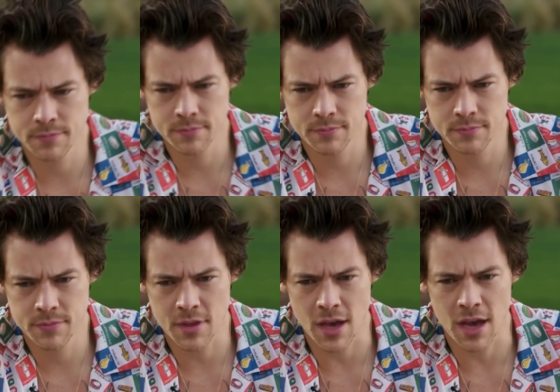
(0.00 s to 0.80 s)
of
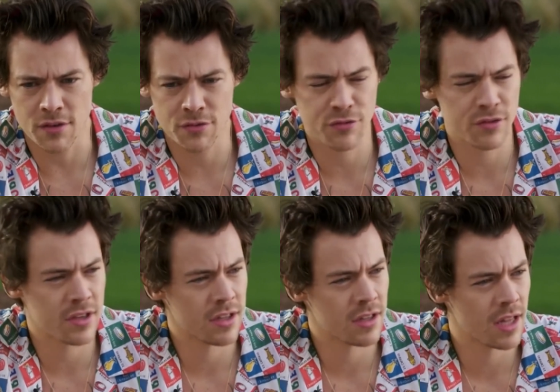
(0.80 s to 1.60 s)
fashion.
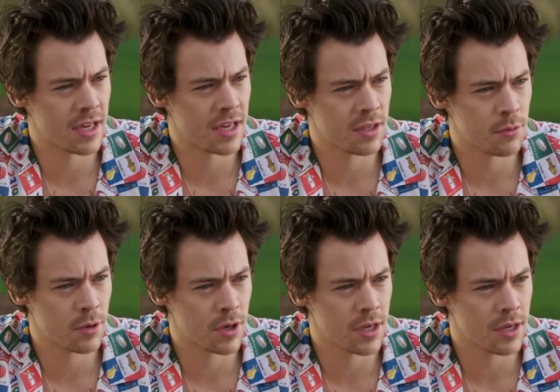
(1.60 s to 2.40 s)
Keep watching this
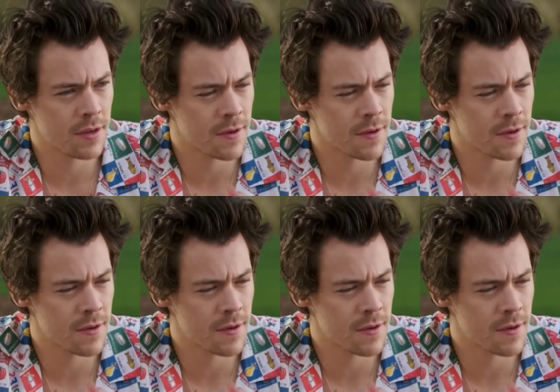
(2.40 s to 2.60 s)
video to